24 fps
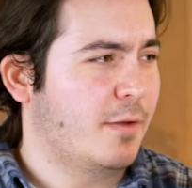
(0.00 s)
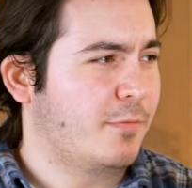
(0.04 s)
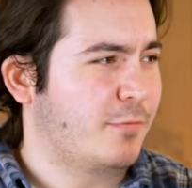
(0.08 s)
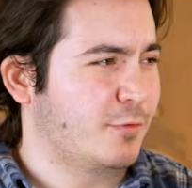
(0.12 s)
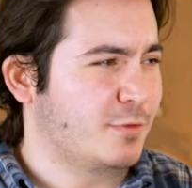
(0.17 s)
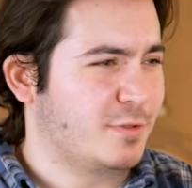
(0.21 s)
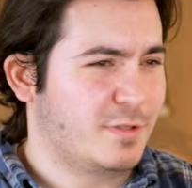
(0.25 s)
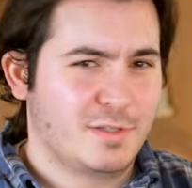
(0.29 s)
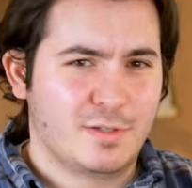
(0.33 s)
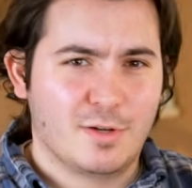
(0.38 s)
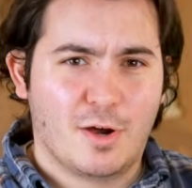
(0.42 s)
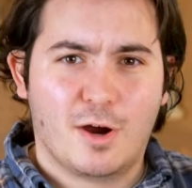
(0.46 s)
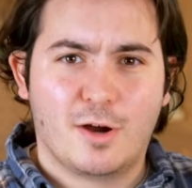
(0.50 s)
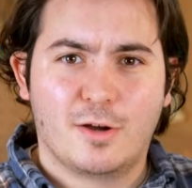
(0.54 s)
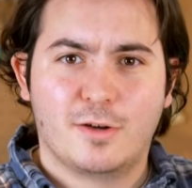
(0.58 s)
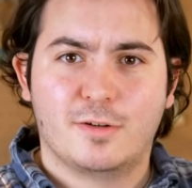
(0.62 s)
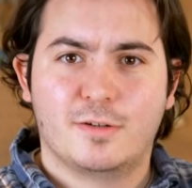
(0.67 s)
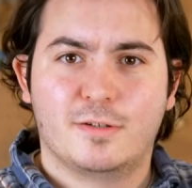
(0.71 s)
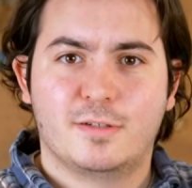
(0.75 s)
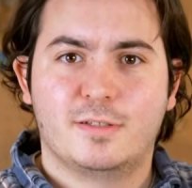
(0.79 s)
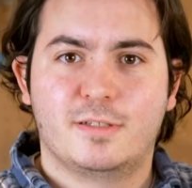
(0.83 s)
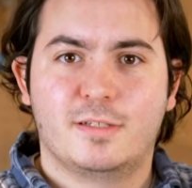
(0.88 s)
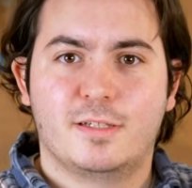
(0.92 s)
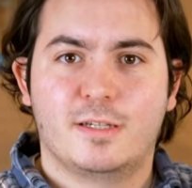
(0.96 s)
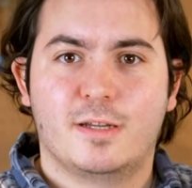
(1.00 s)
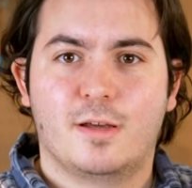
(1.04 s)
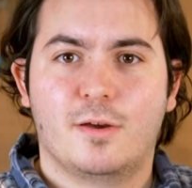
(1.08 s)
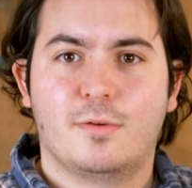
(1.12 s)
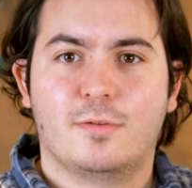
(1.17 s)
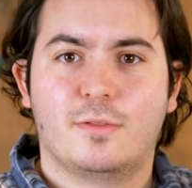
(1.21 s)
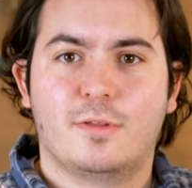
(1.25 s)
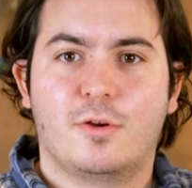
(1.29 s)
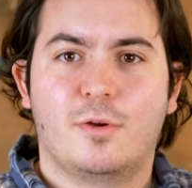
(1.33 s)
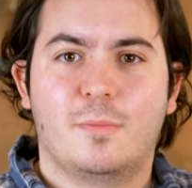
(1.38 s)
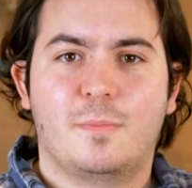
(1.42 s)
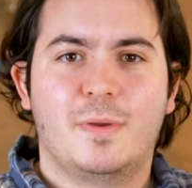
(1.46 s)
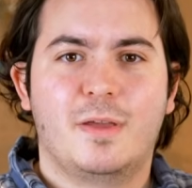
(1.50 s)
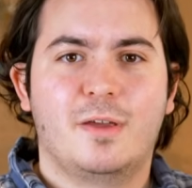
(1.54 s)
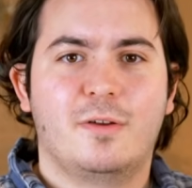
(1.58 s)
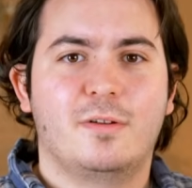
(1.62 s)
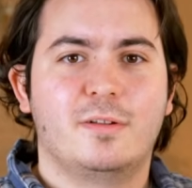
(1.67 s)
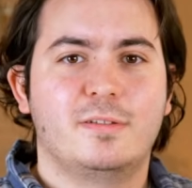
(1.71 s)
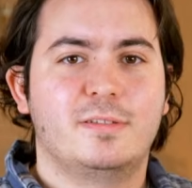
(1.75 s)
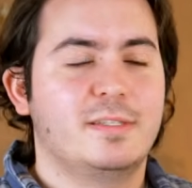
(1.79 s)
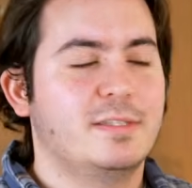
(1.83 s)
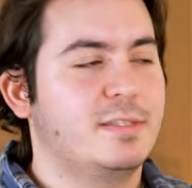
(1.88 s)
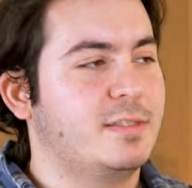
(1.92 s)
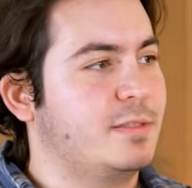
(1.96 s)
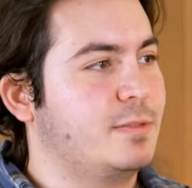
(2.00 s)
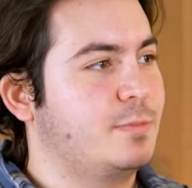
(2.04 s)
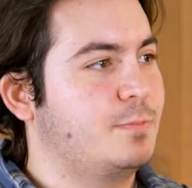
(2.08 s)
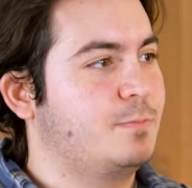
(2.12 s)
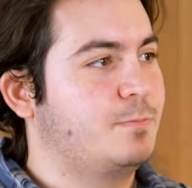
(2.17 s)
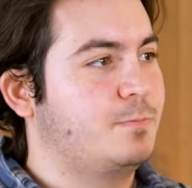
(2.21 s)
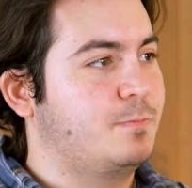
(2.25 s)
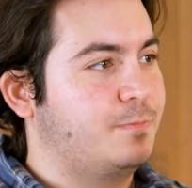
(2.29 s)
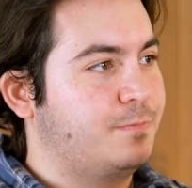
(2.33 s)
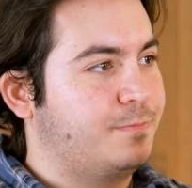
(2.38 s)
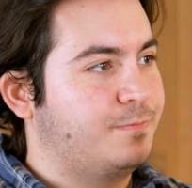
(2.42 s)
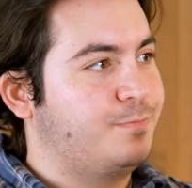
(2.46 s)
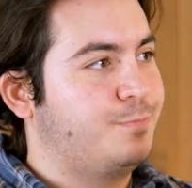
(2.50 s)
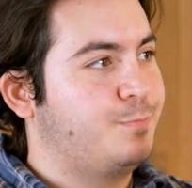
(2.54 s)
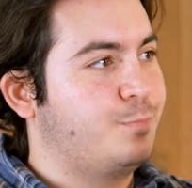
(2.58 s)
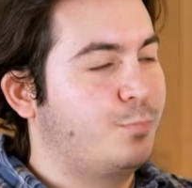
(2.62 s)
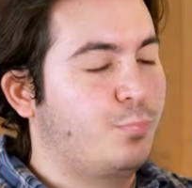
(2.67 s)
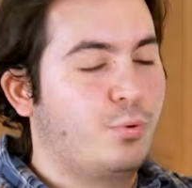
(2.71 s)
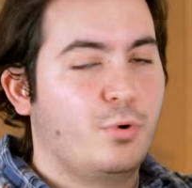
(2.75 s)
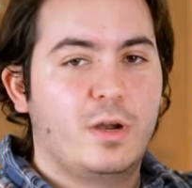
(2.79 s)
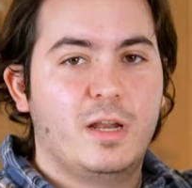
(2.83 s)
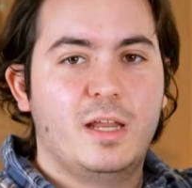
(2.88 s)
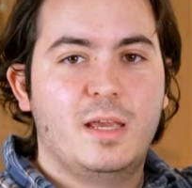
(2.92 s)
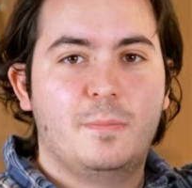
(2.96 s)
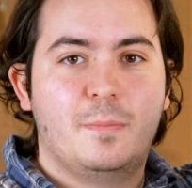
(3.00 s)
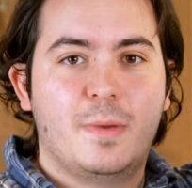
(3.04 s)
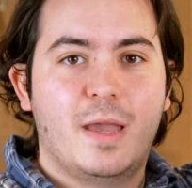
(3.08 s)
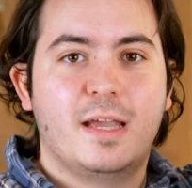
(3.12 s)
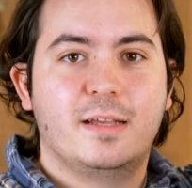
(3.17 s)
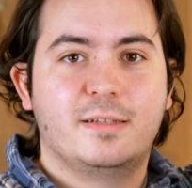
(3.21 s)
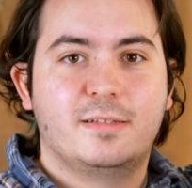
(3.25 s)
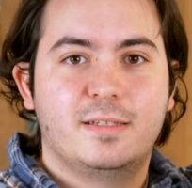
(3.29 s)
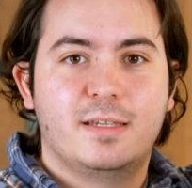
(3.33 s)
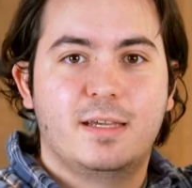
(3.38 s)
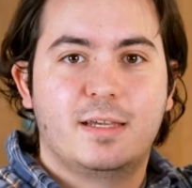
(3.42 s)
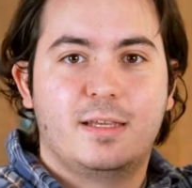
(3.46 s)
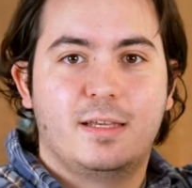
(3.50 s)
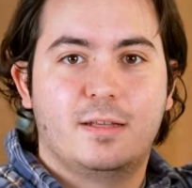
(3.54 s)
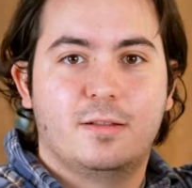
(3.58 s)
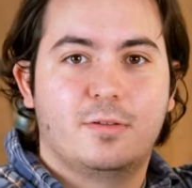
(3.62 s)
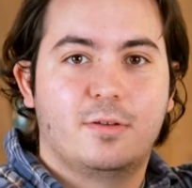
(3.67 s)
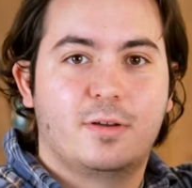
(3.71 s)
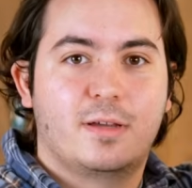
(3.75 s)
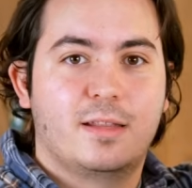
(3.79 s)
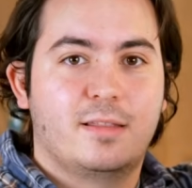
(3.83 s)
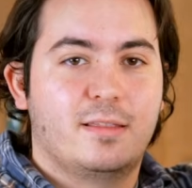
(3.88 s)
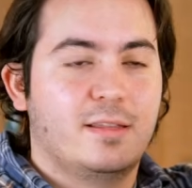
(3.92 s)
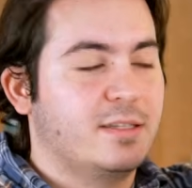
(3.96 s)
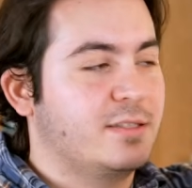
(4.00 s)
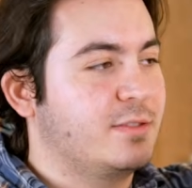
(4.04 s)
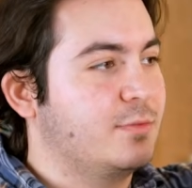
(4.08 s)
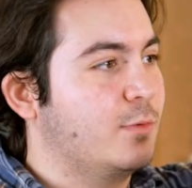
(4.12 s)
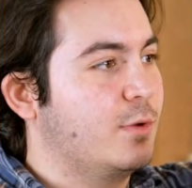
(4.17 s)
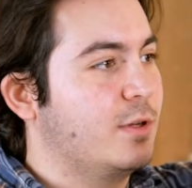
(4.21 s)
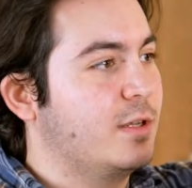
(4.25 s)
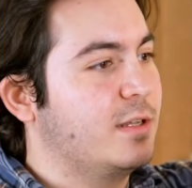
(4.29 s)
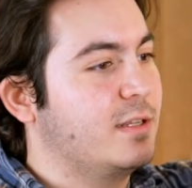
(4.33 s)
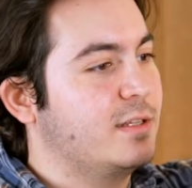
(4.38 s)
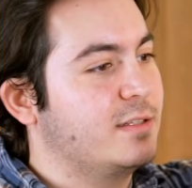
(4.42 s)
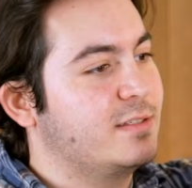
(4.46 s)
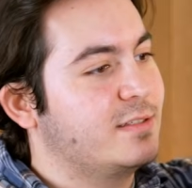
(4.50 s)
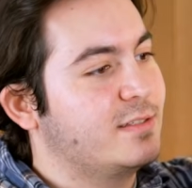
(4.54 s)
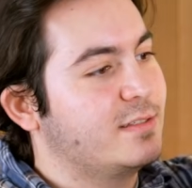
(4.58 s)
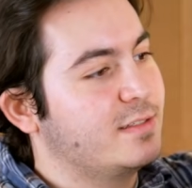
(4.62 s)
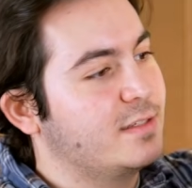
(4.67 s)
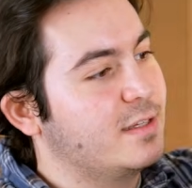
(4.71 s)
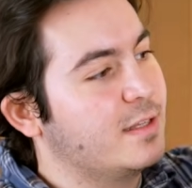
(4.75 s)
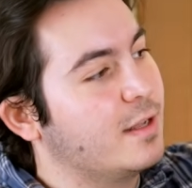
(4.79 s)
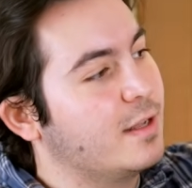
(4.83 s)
For starters, their appearance is pretty basic. You look at this one, it's,